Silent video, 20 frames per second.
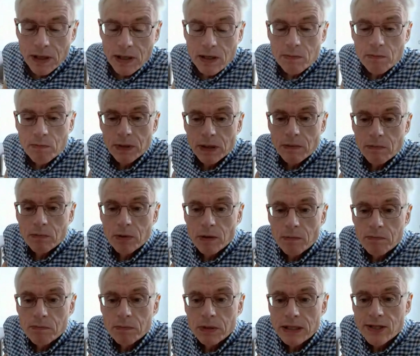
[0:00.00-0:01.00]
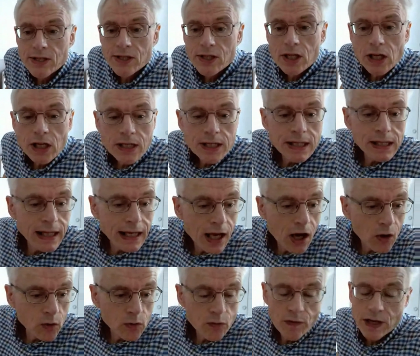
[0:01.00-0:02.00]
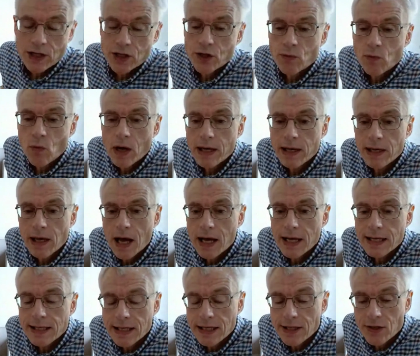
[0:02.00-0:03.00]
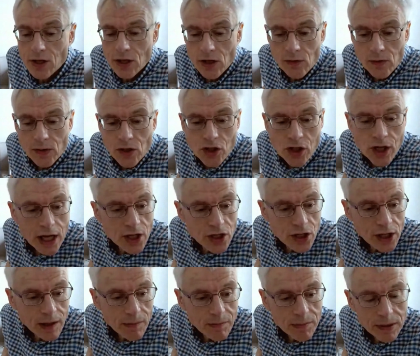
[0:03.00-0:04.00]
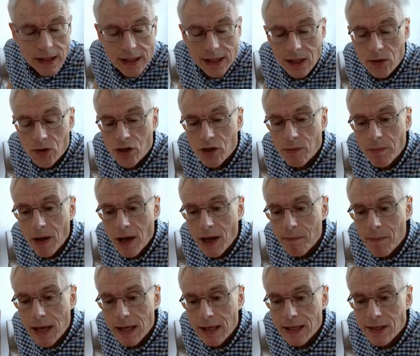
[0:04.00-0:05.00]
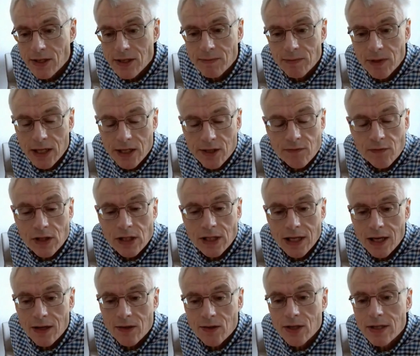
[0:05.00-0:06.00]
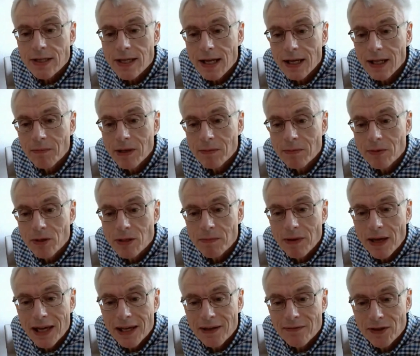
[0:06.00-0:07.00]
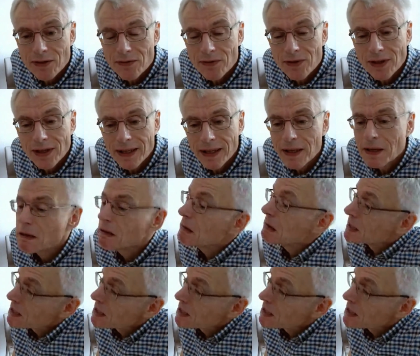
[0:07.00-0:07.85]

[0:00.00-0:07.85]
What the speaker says: But certainly old-fashioned way ideas that you can change a company culture by making some nice videos and telling people to behave differently,